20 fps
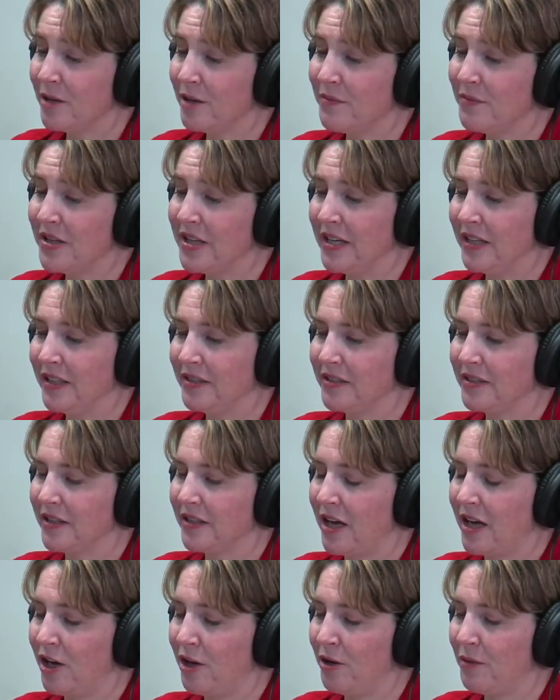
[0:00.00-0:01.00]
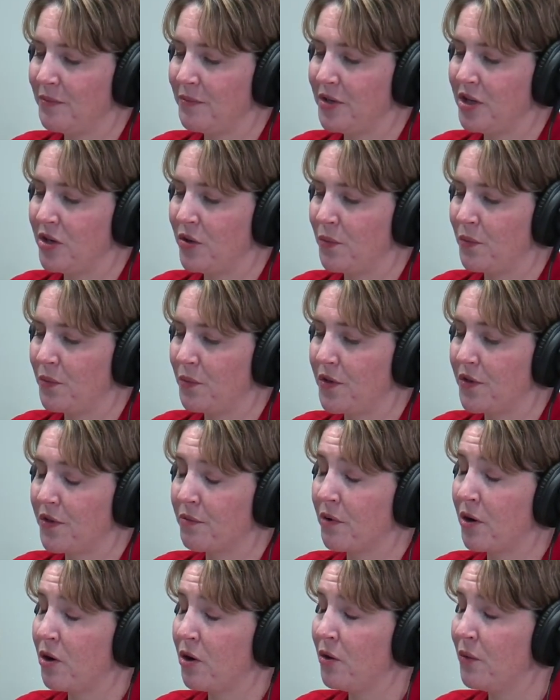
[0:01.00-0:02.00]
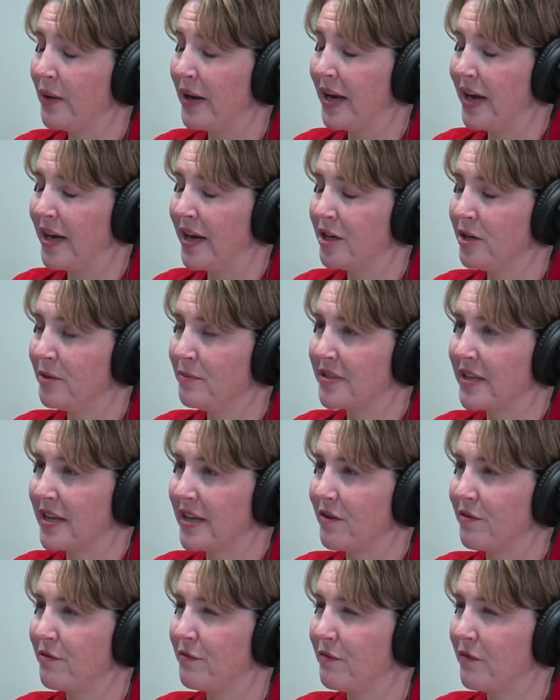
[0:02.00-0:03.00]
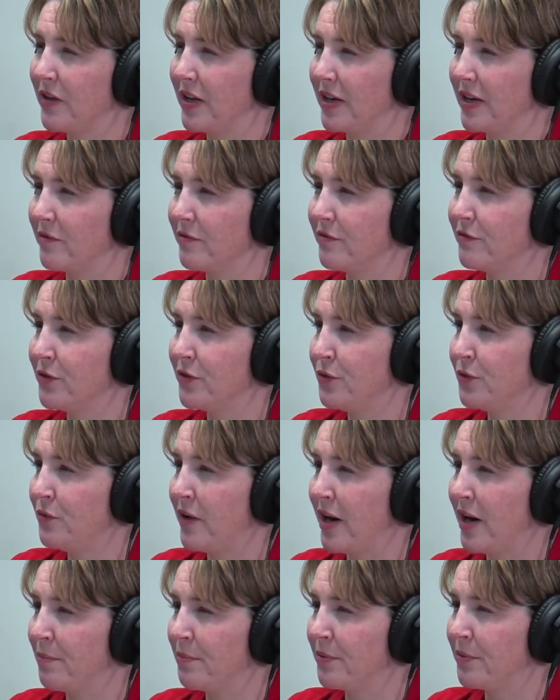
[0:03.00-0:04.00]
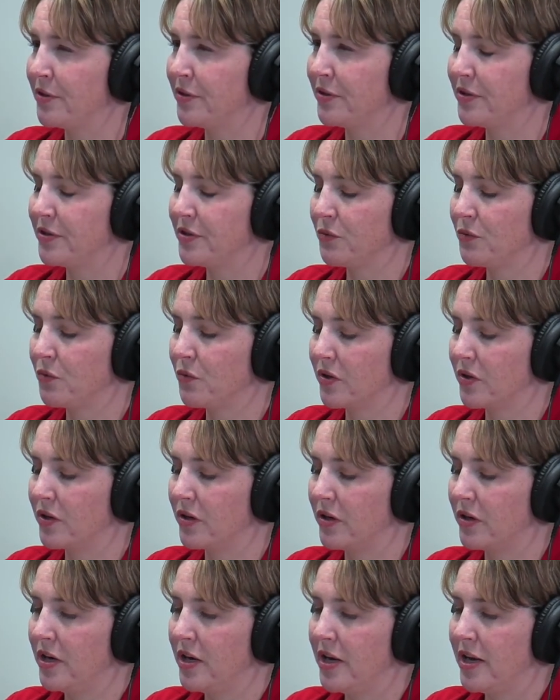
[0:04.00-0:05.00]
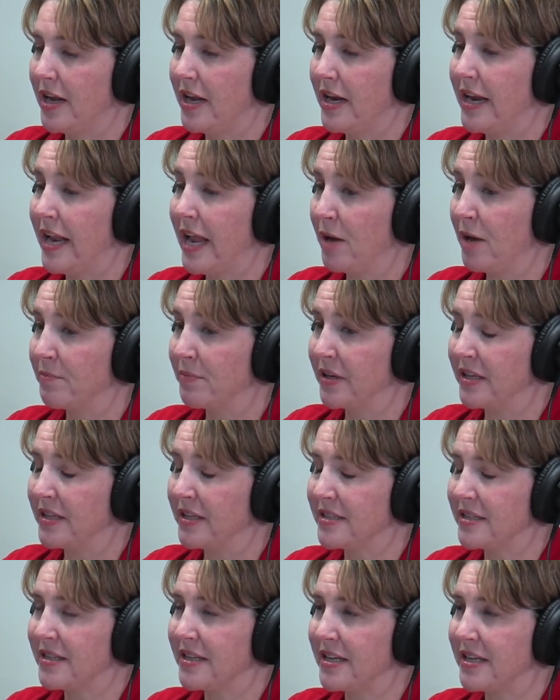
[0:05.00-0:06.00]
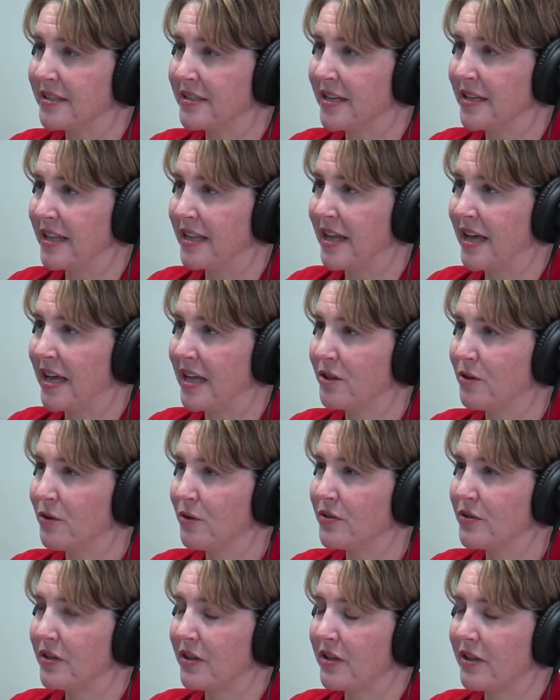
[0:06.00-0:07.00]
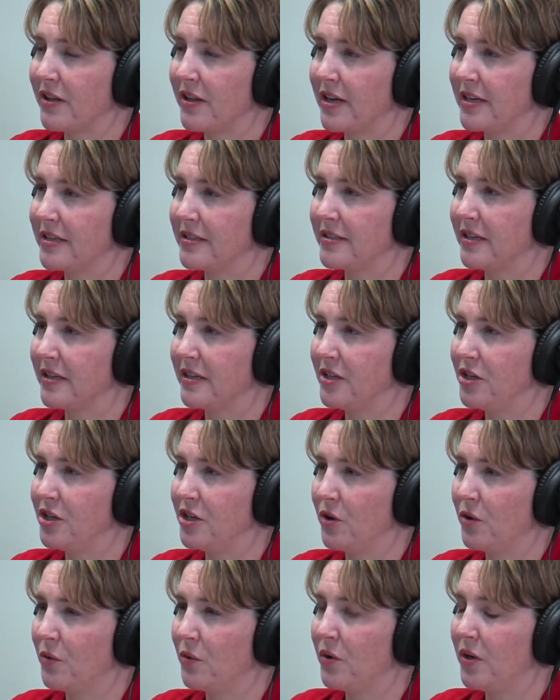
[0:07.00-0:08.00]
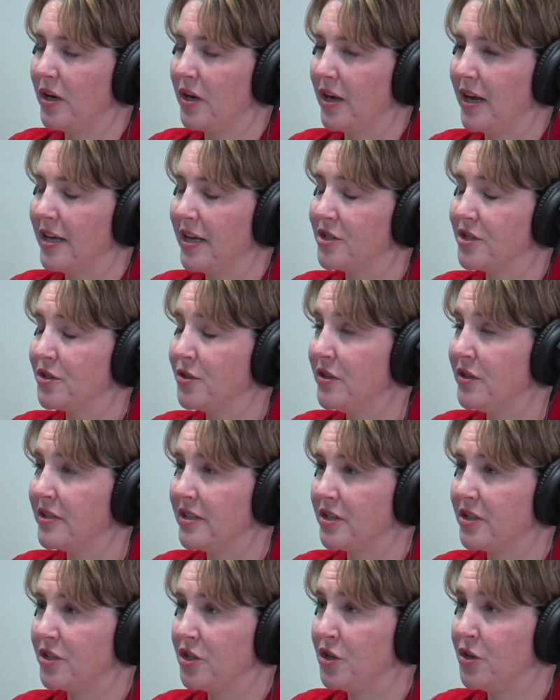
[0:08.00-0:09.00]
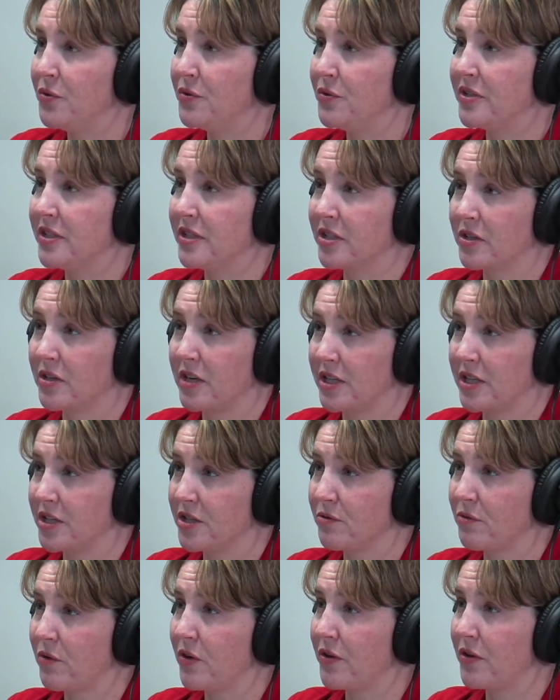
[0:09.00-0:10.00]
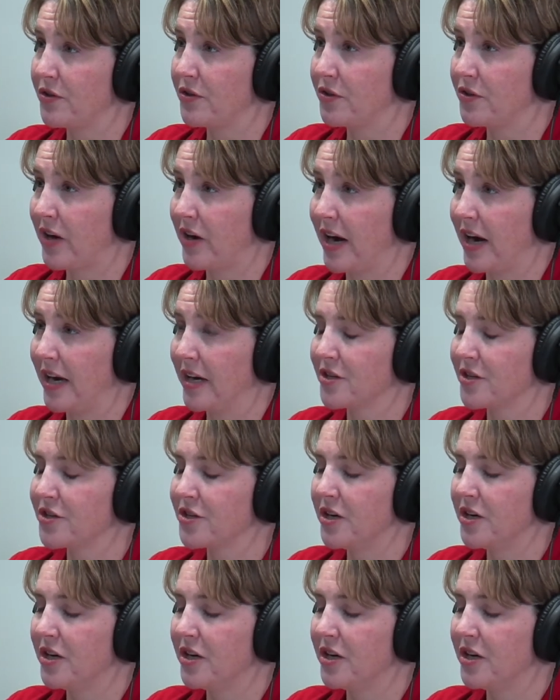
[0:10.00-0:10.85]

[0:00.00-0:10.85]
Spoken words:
things, throwaway items like food wrappers or napkins and things like that. Those are the things that as soon as it's used, it's thrown in the trash.